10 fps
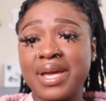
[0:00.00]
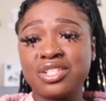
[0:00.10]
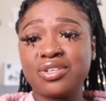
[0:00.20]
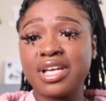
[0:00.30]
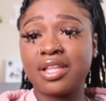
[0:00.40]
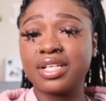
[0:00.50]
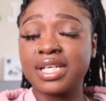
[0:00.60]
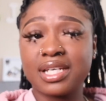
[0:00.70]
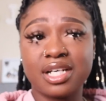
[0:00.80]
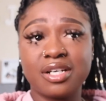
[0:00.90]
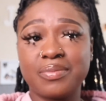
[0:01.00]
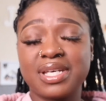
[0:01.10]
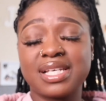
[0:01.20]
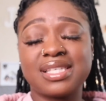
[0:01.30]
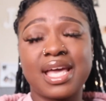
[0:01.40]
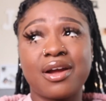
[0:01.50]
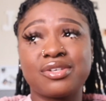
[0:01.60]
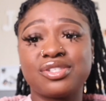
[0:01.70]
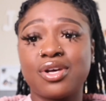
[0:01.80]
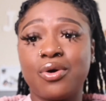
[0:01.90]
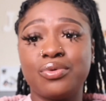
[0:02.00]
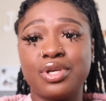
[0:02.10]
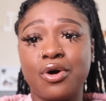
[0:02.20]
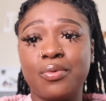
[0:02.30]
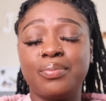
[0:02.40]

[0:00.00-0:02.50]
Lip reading: make sure y'all look it up because they are so dope.